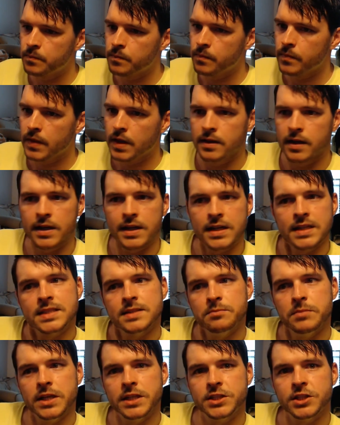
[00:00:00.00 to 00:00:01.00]
like I
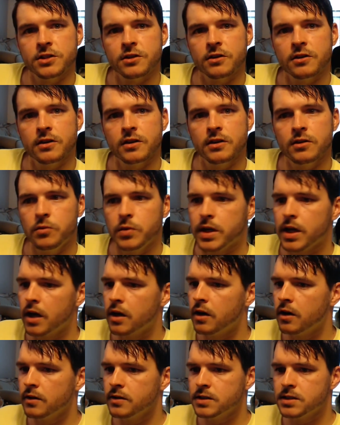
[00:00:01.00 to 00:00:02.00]
mentioned earlier, we got
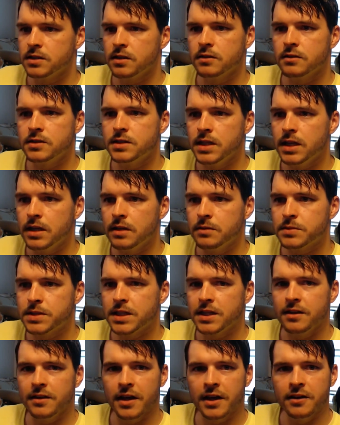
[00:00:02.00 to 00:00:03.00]
all these other teams in
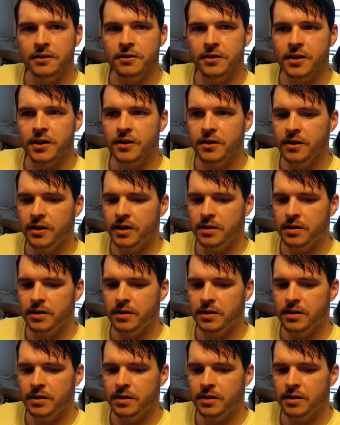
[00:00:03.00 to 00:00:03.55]
Atlanta looking good.